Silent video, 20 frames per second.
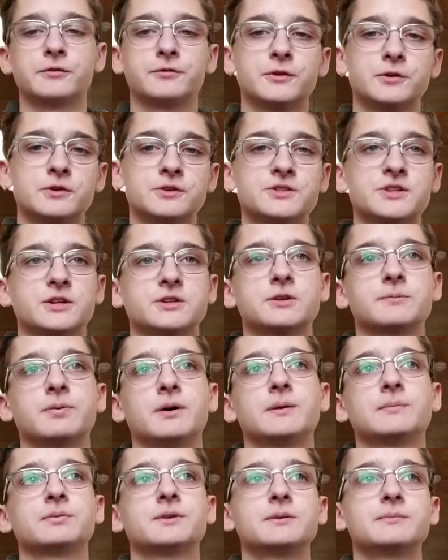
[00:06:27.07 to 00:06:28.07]
the fuel injector
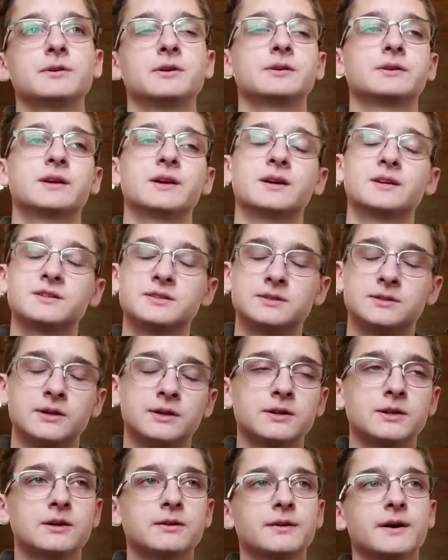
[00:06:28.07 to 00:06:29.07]
pump rebuild kit,
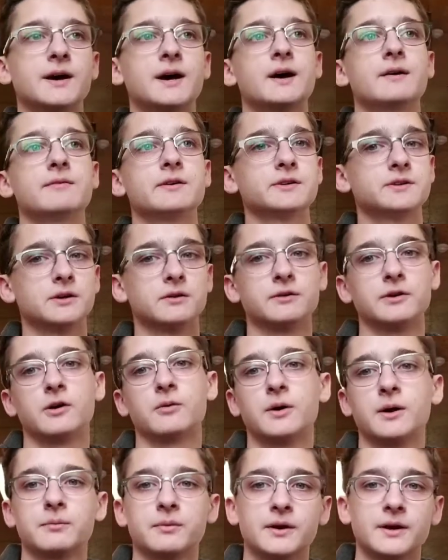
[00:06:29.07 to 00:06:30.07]
still don't have it, don't
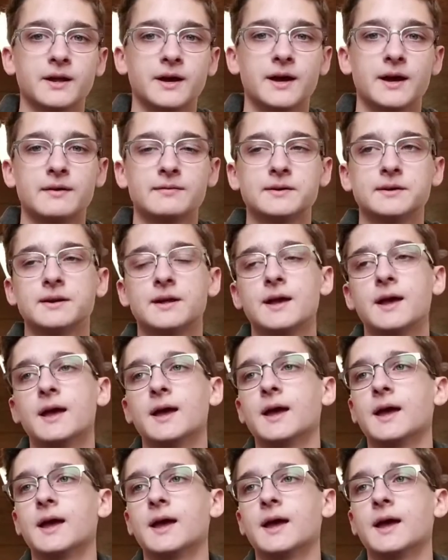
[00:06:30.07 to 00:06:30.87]
know when we're going to have it.